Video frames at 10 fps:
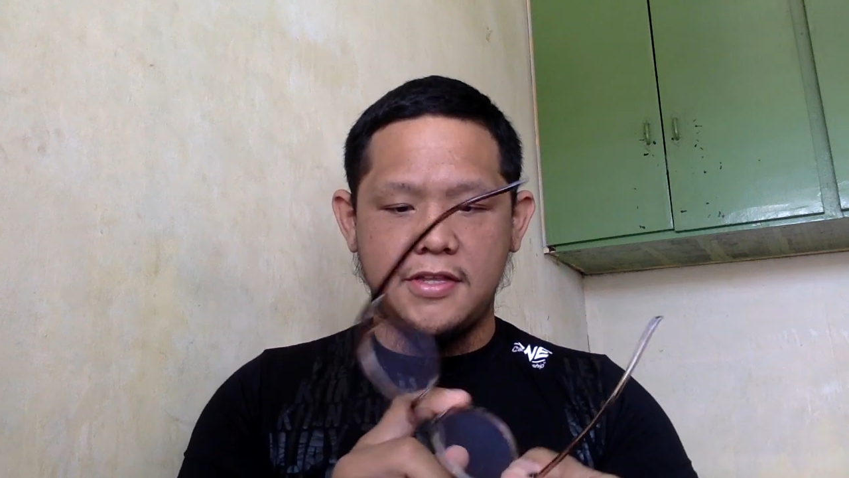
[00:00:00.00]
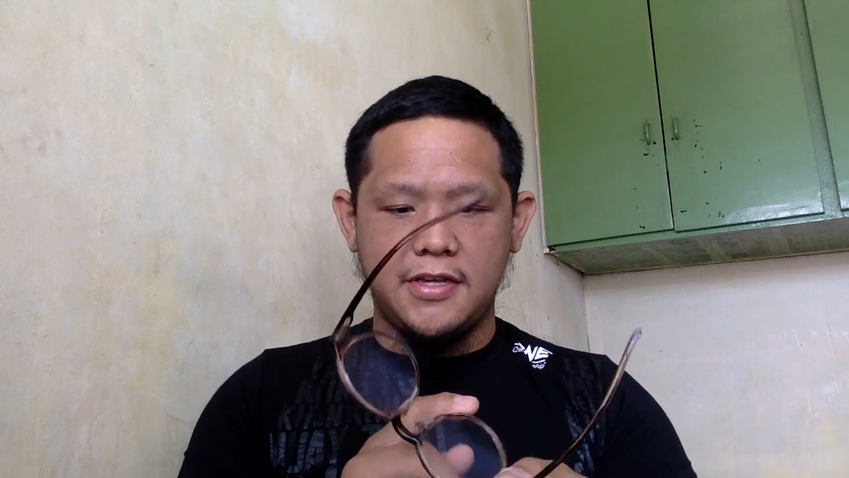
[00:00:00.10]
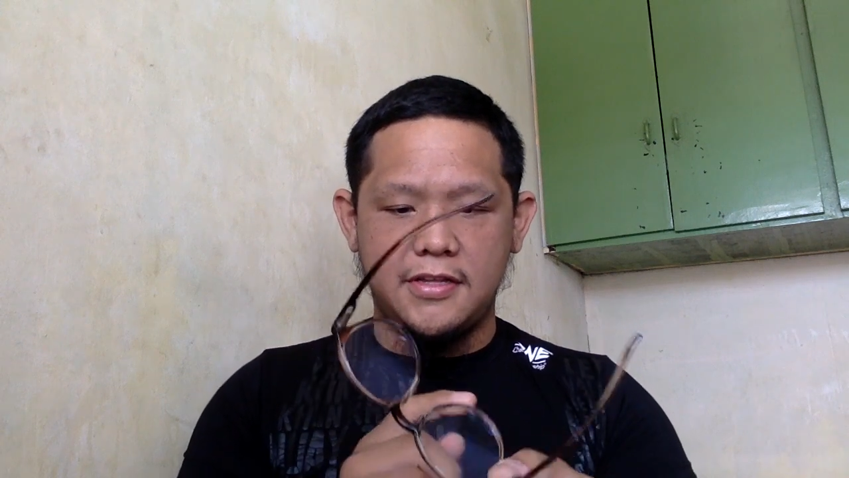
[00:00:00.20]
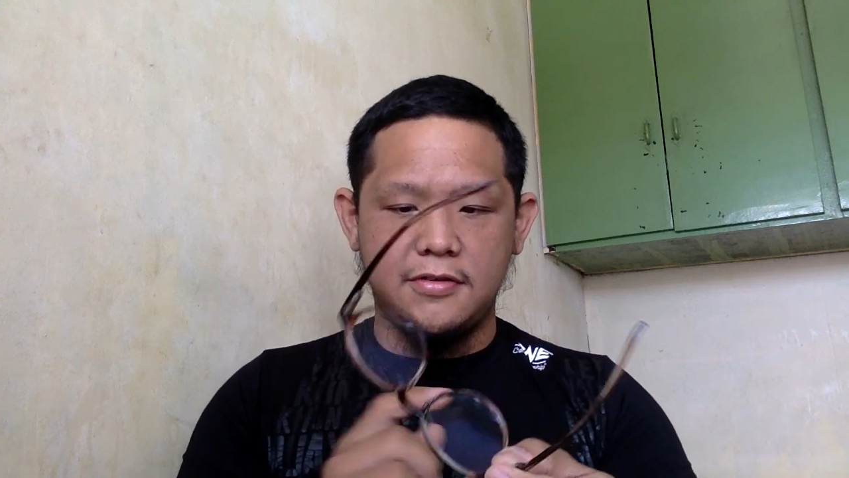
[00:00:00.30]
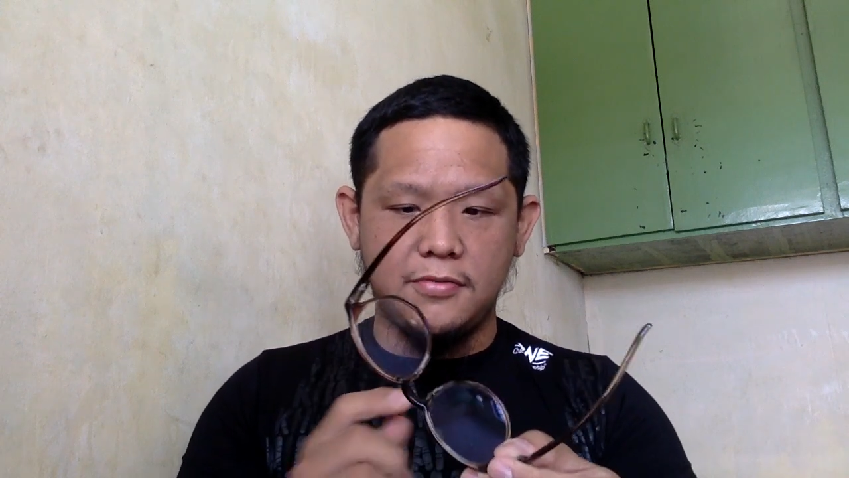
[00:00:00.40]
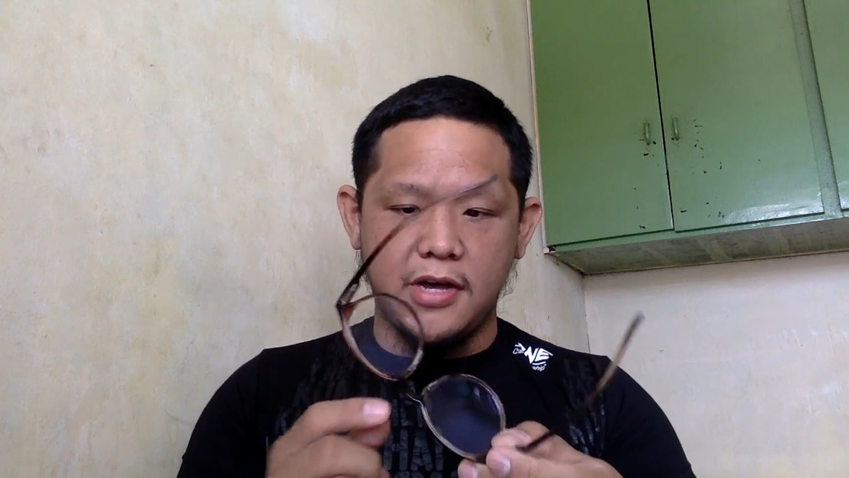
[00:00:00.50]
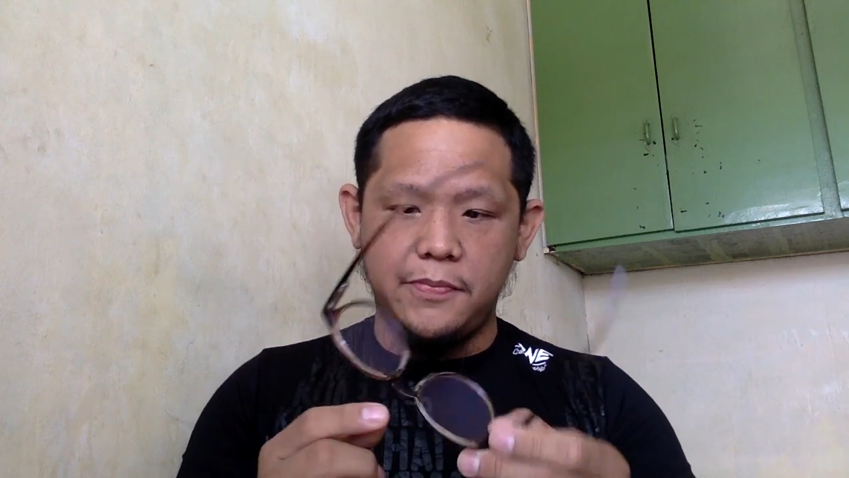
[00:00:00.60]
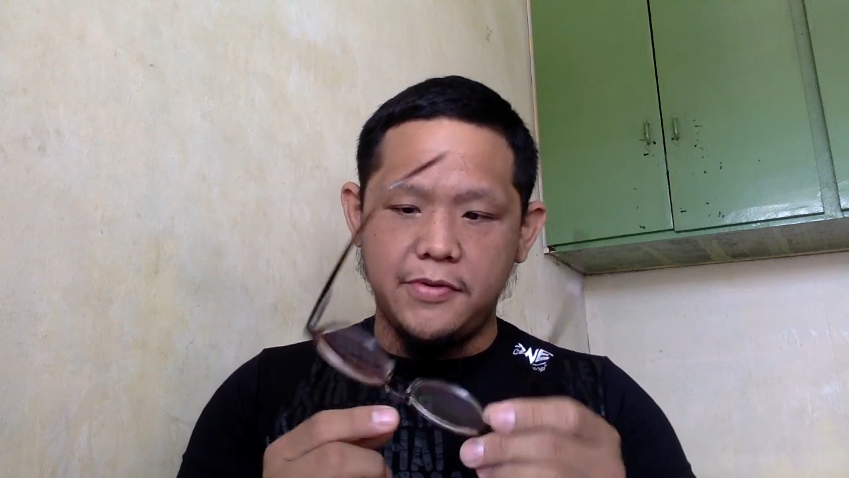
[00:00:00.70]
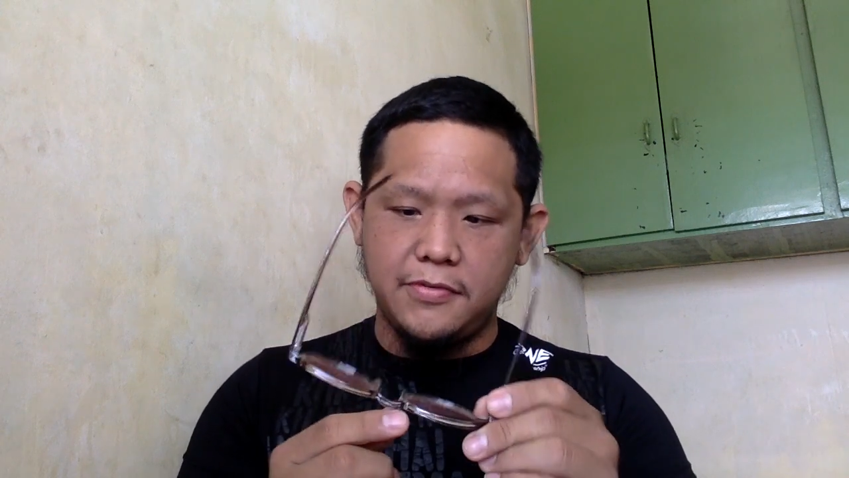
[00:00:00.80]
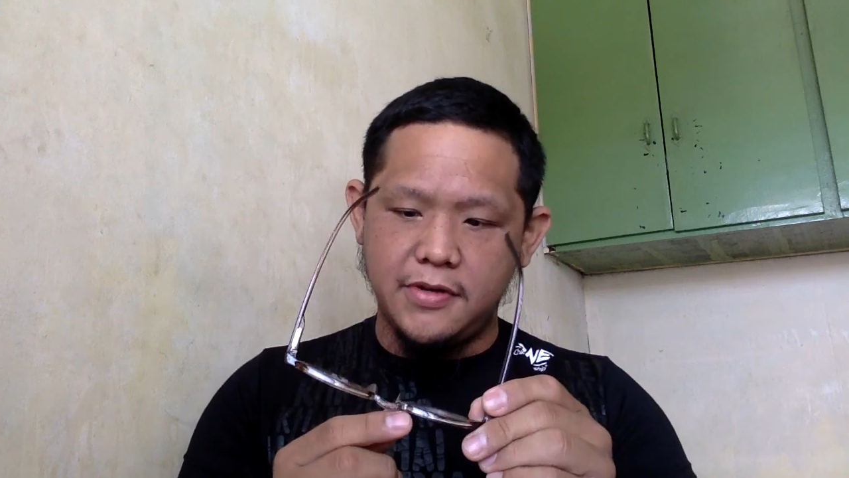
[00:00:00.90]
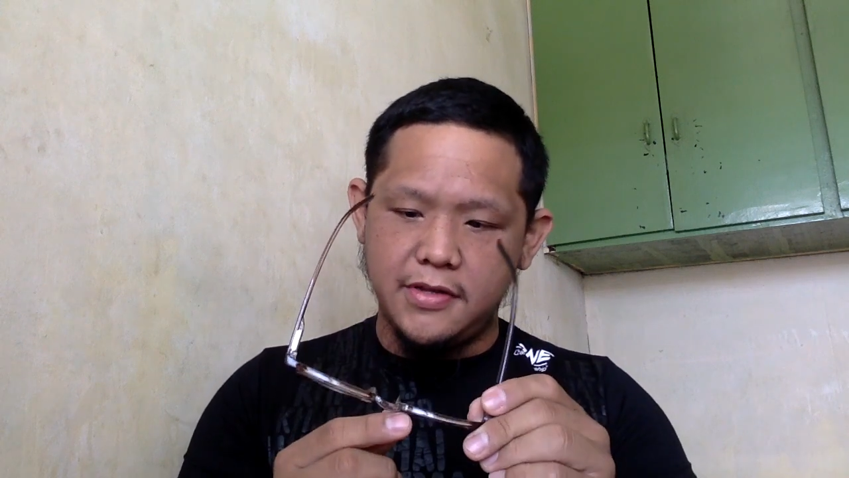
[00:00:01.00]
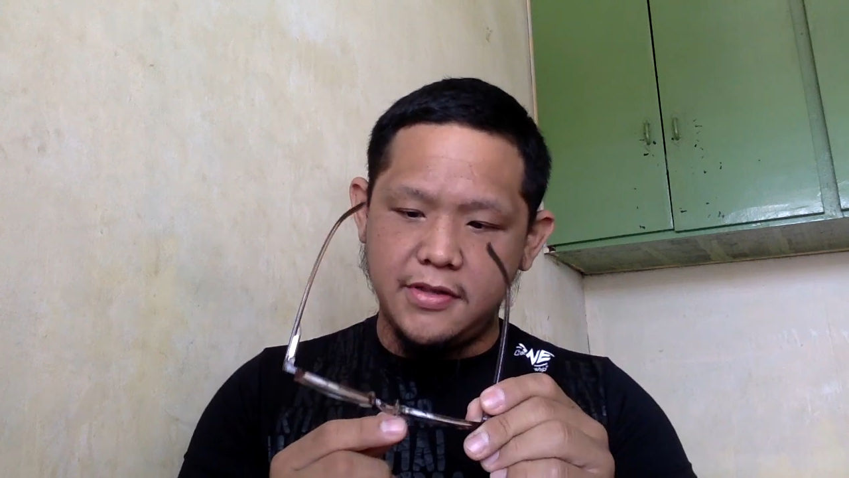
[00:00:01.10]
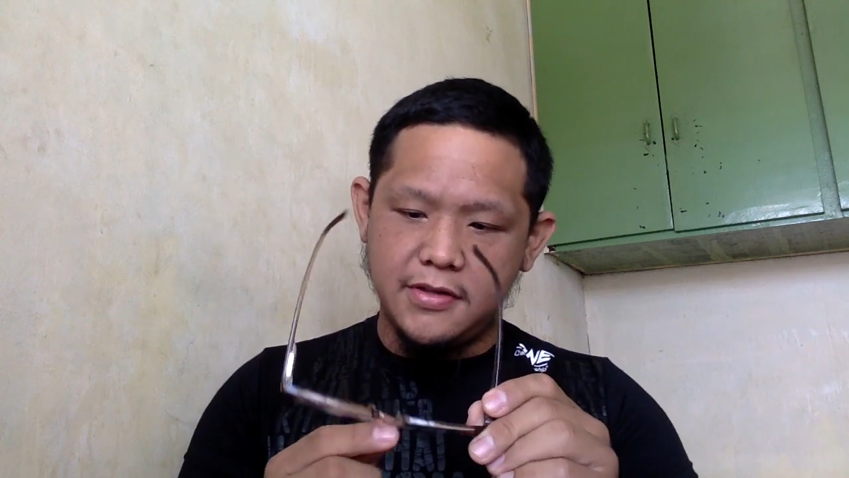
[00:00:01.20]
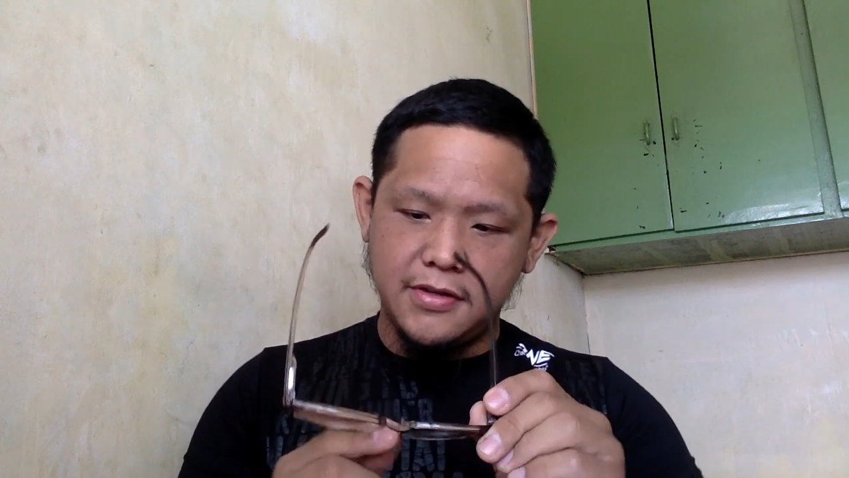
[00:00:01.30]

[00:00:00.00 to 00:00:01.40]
thing to wipe it with.